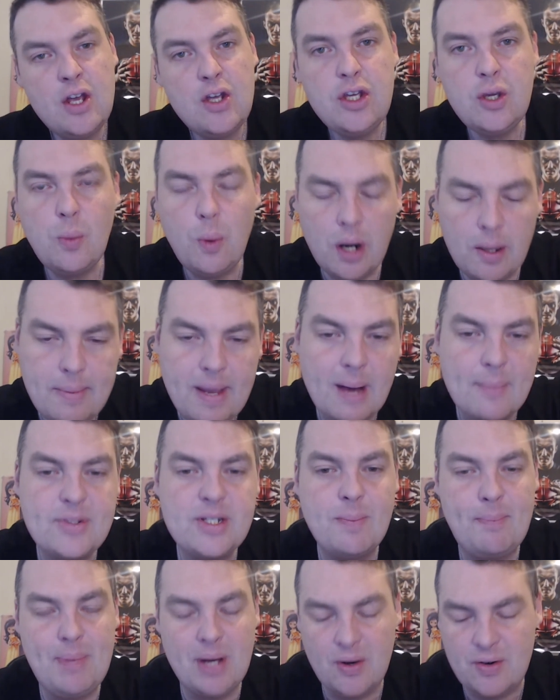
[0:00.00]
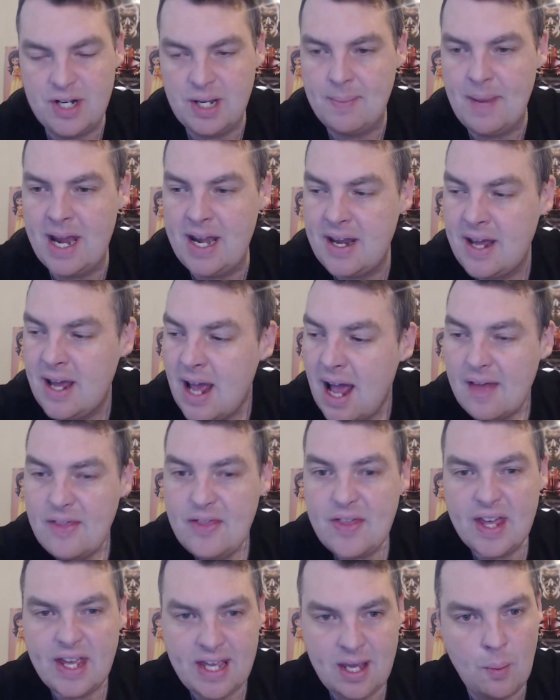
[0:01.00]
You want to be able to build him in. I
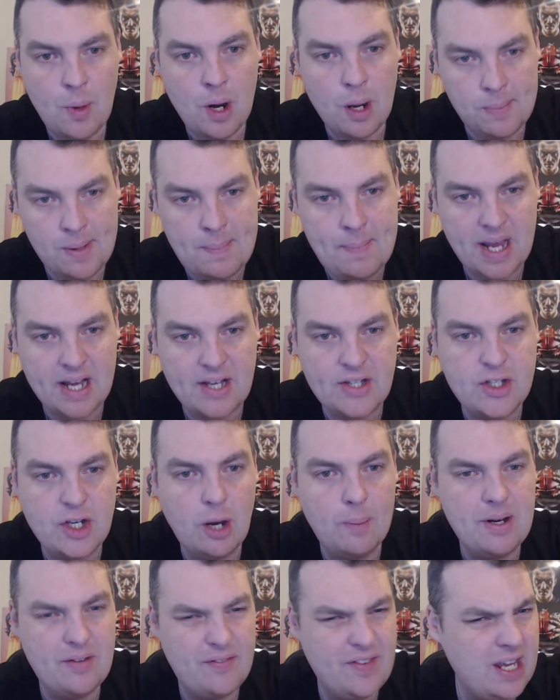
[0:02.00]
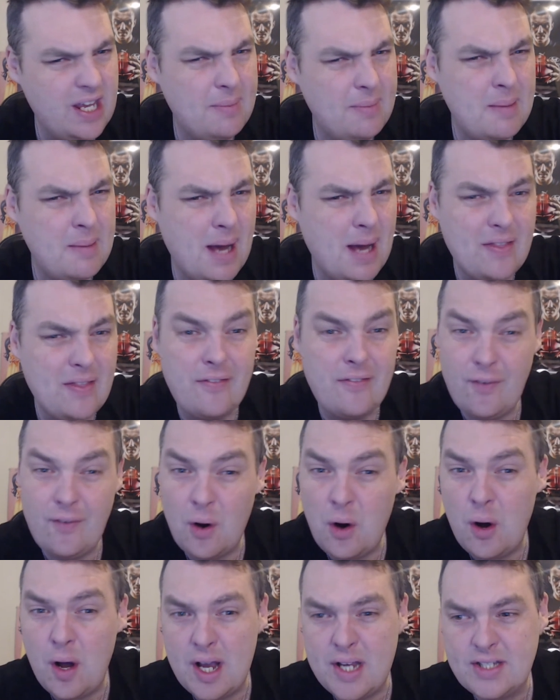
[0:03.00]
think he will be picked up, and I think it'll be about the
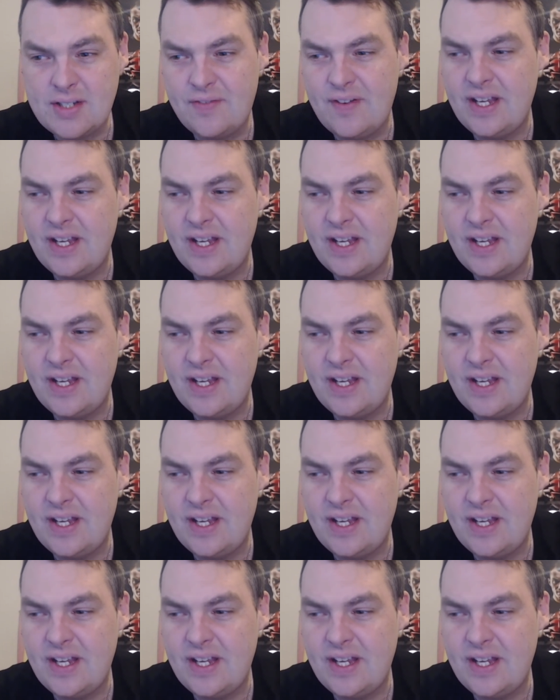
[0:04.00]
40s.